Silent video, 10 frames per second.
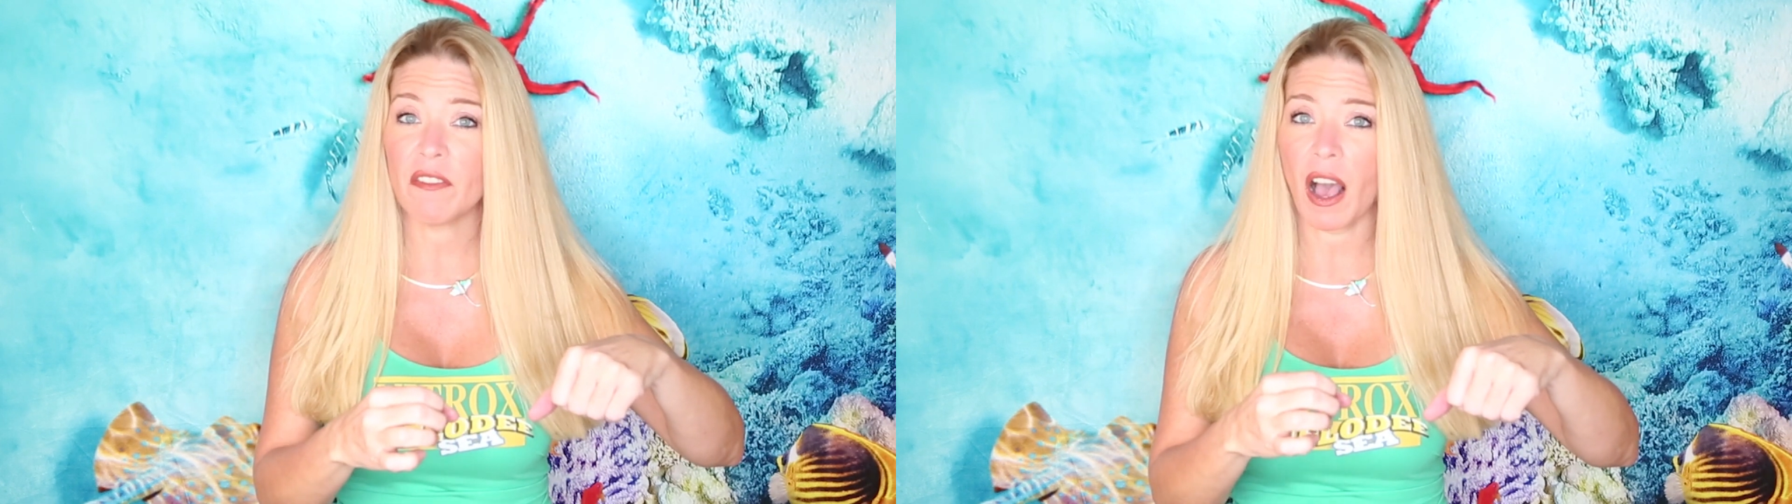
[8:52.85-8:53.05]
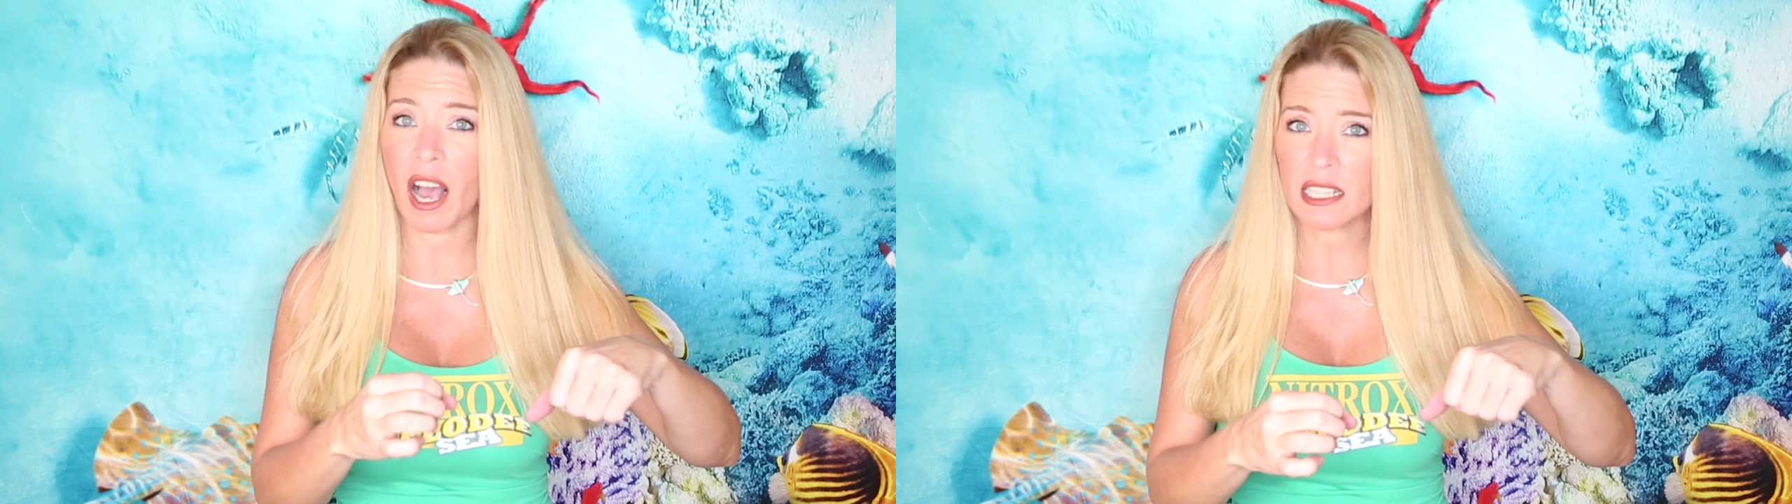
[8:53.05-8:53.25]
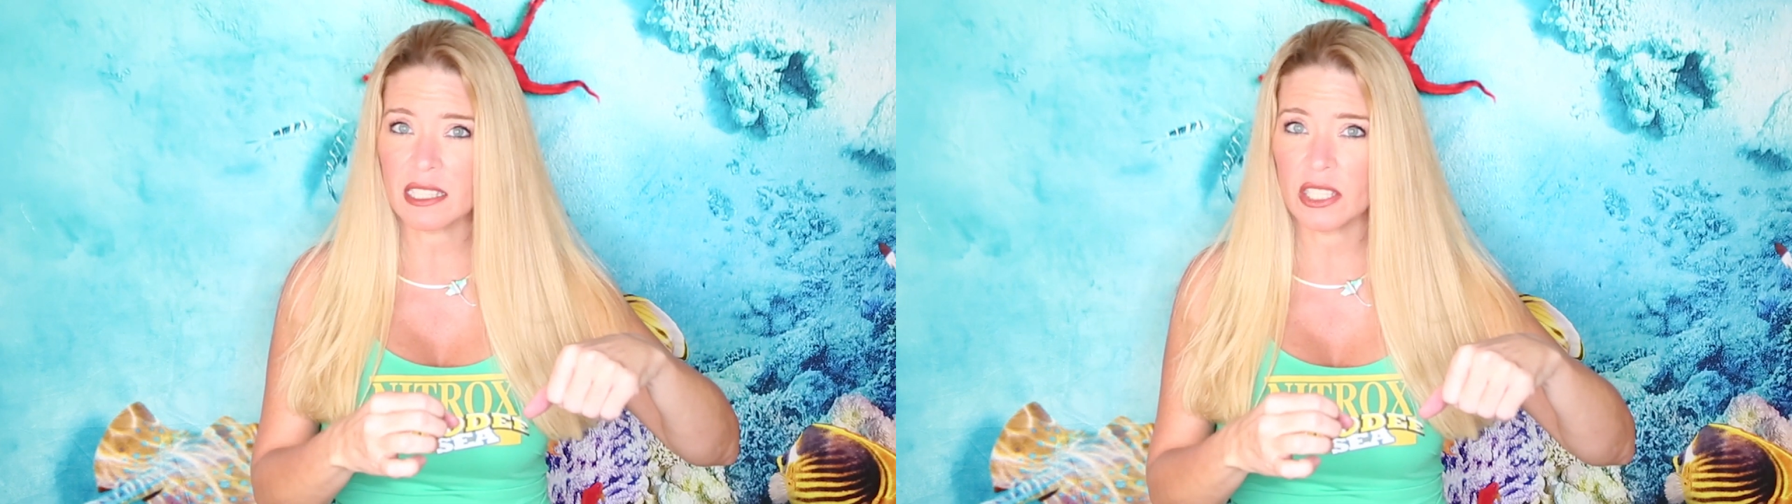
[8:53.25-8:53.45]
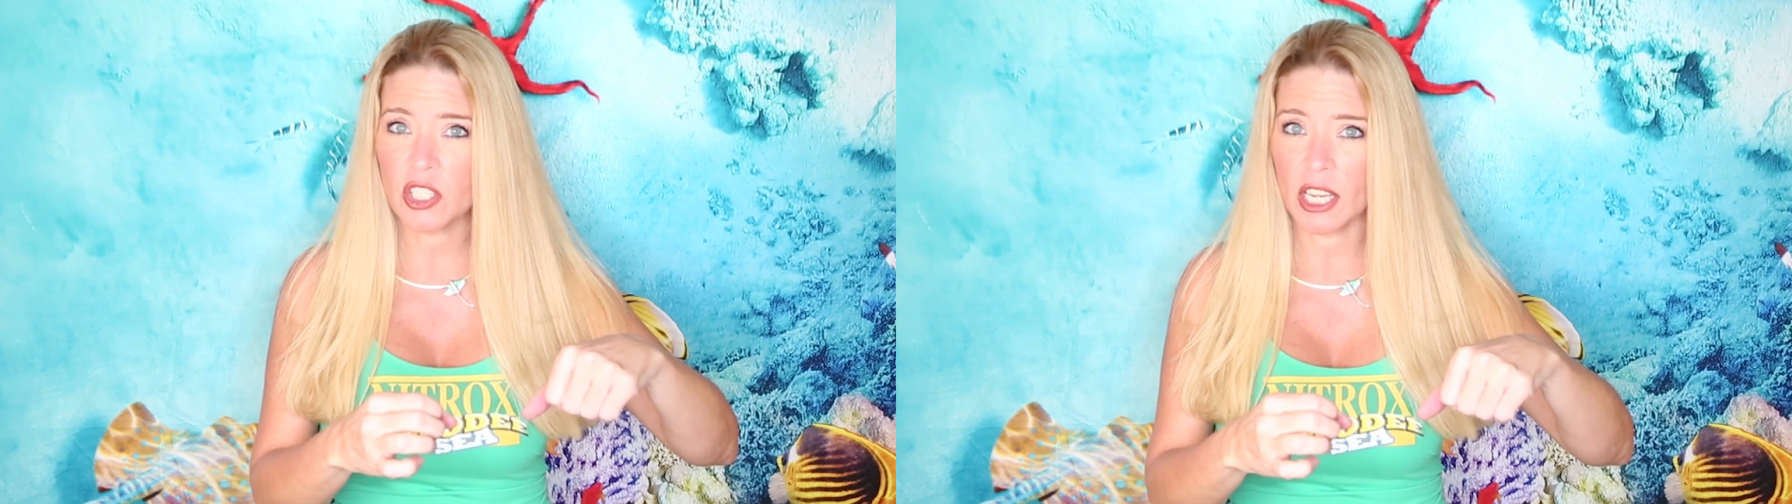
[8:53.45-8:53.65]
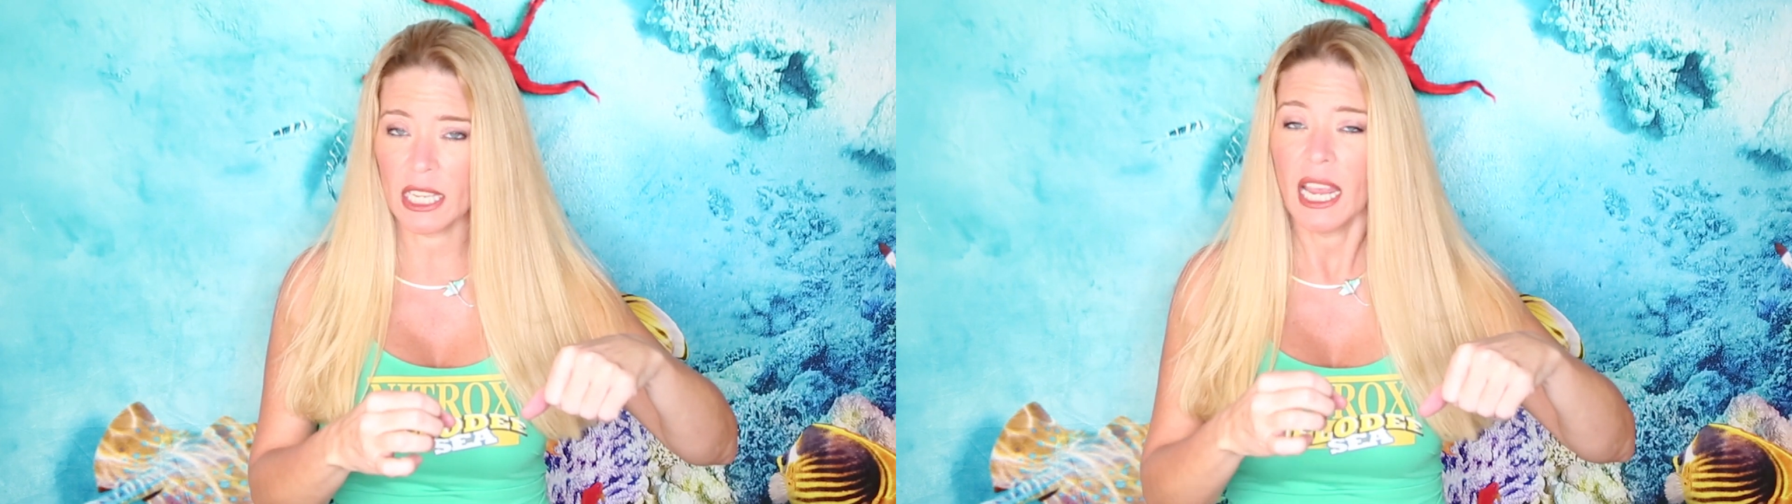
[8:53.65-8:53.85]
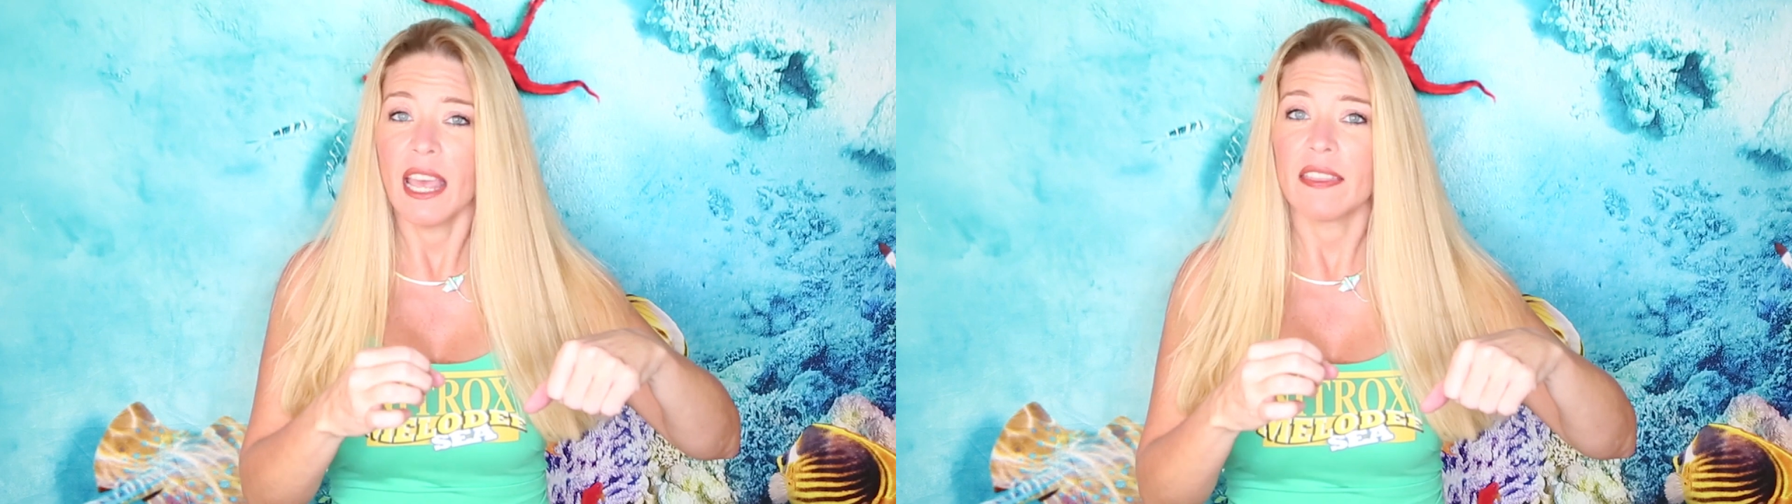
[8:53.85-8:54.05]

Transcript: of oxygen